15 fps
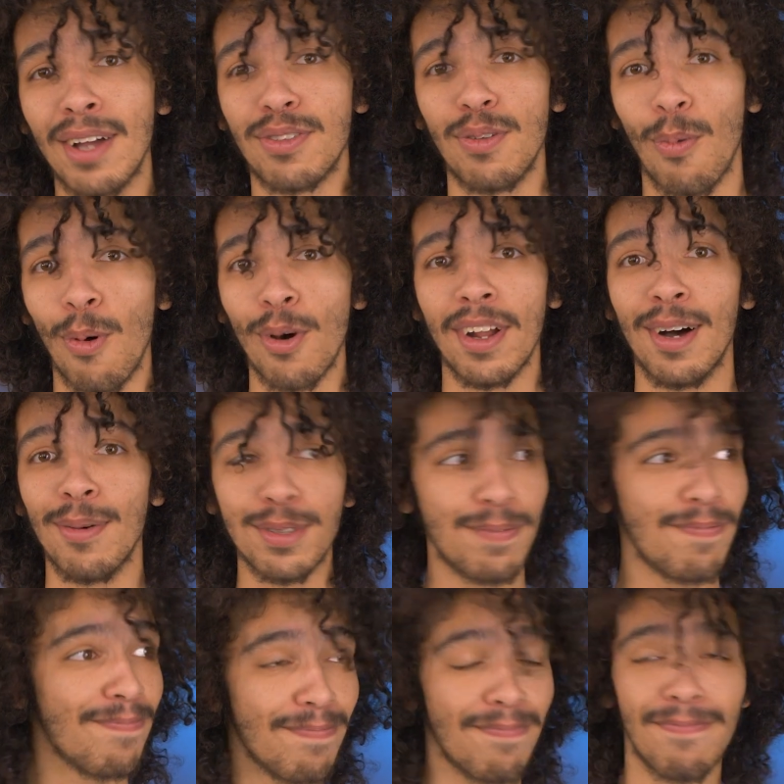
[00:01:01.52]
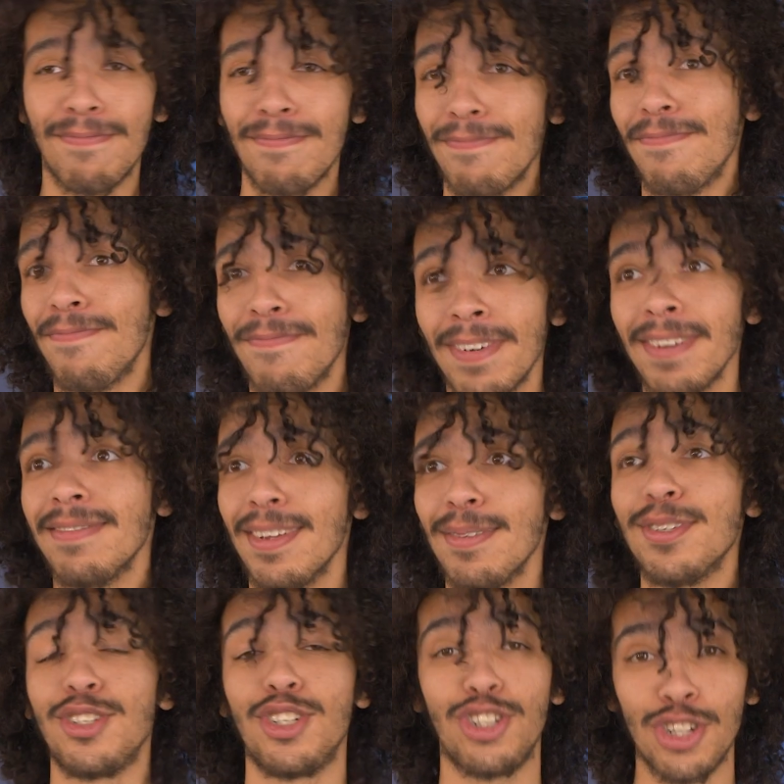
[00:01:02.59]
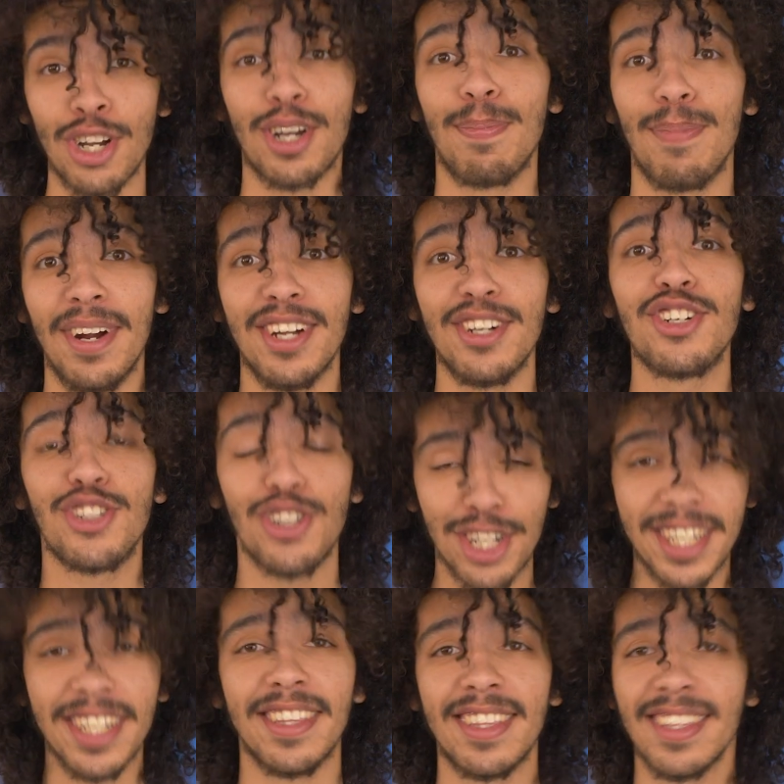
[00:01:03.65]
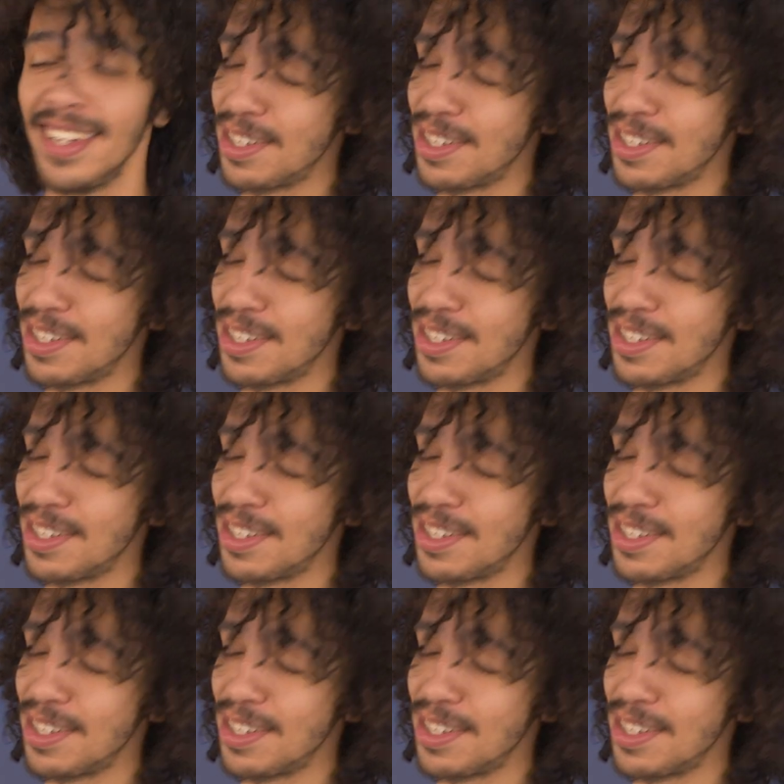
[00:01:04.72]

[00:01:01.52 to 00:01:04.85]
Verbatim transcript: out the water. I was shook, bro, shooketh.